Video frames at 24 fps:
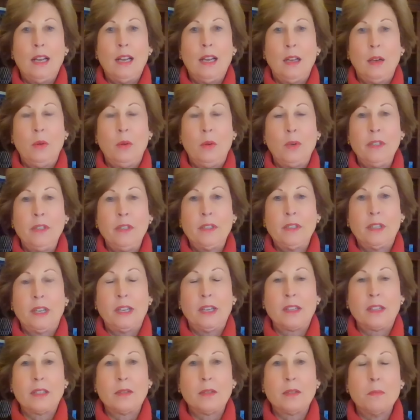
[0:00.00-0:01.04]
I went to
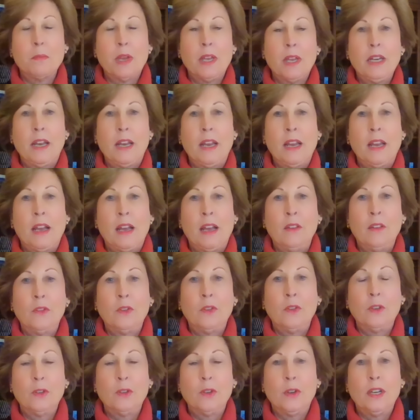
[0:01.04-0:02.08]
get some money out
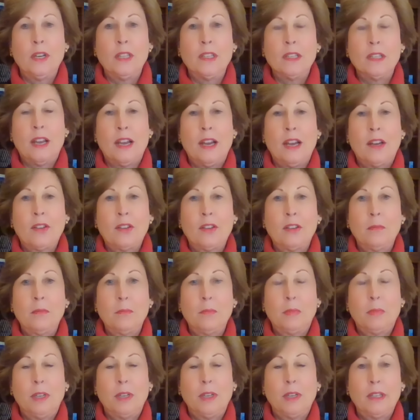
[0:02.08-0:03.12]
for a transaction
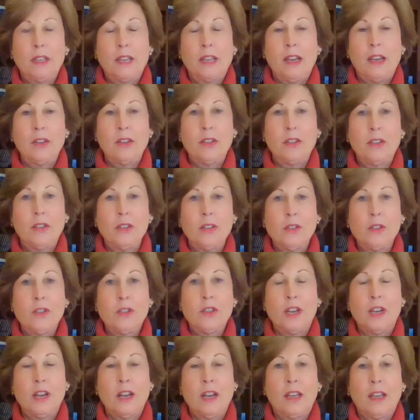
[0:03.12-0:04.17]
by a cashier's
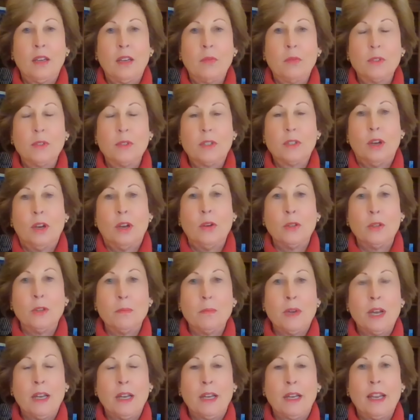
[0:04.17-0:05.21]
check and was told that
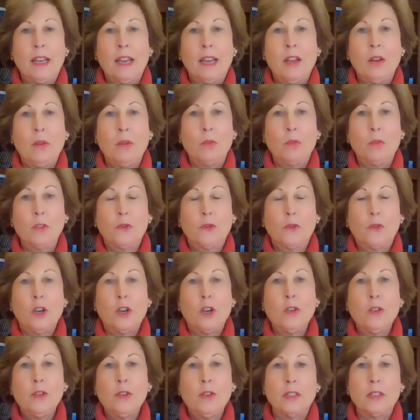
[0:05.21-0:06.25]
my account was
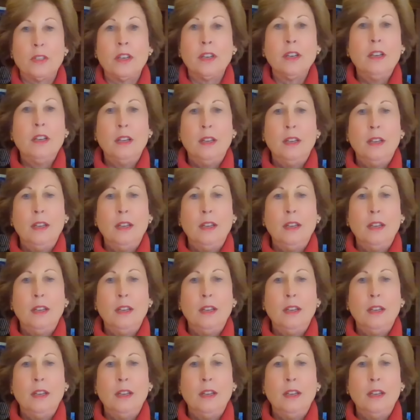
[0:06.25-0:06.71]
frozen.